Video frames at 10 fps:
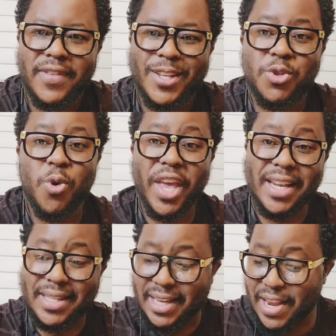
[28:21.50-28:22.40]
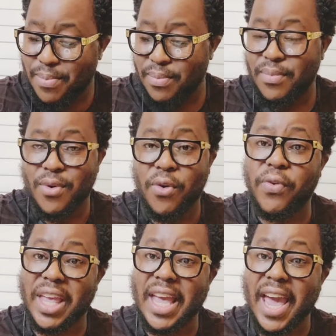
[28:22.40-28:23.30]
So a team of
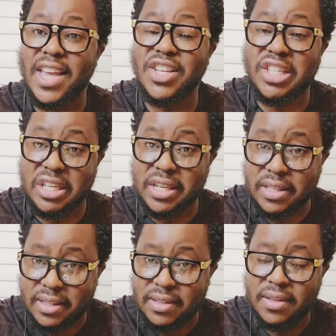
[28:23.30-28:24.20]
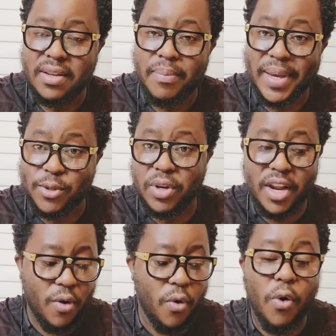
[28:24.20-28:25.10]
AIG's
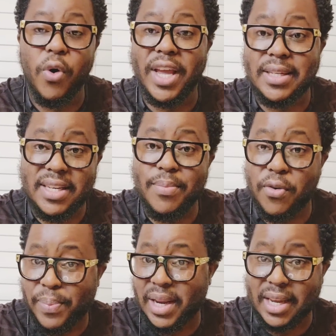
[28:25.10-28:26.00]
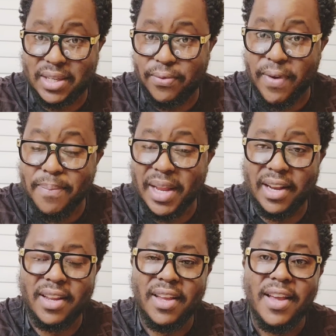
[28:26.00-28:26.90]
personnel or a team of Berekete
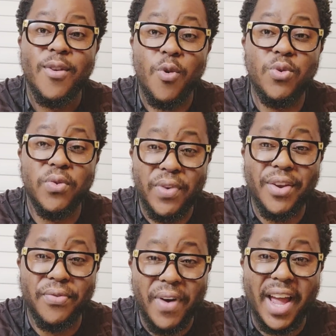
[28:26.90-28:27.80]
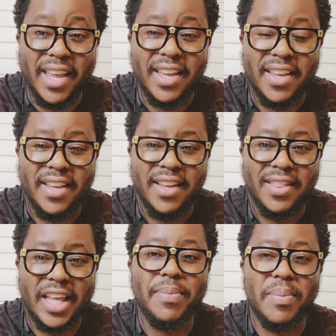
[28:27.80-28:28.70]
family couldn't verify
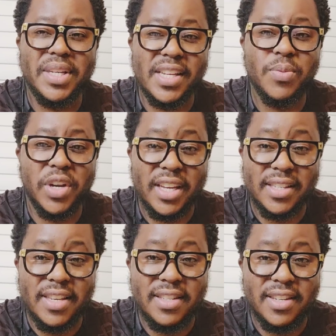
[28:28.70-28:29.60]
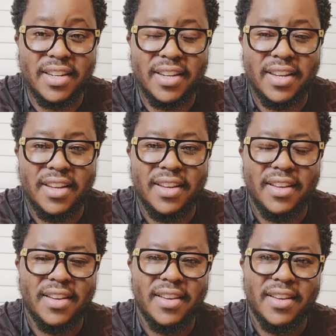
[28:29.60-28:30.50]
that baby testimony exists,
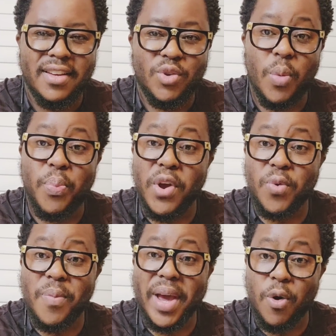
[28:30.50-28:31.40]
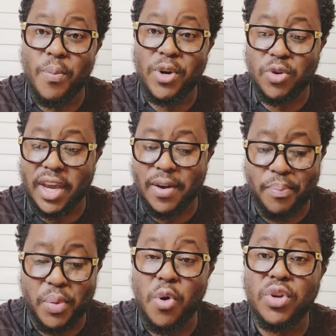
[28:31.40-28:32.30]
to a point whereby Omoto can
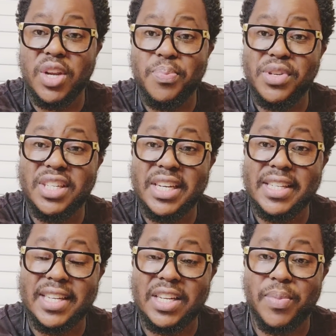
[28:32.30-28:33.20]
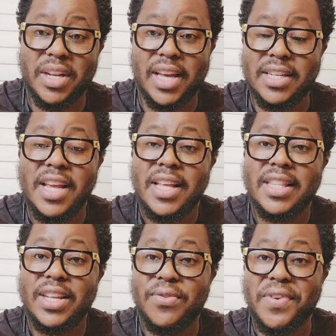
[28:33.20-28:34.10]
boldly put it in a statement that
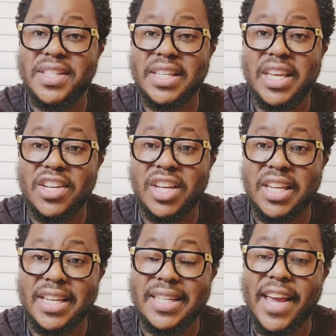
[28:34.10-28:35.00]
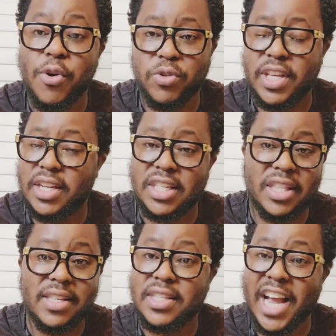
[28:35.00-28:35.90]
the investigation entails that
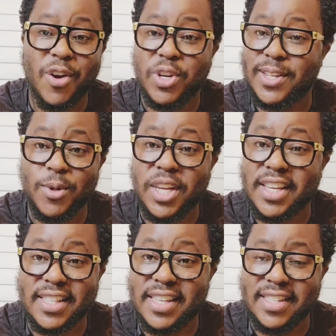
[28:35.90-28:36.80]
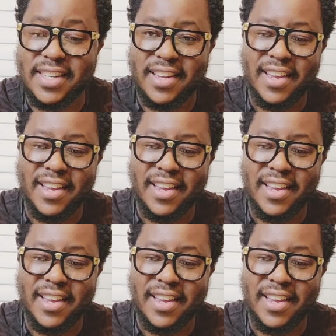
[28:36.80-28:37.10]
this child does not exist.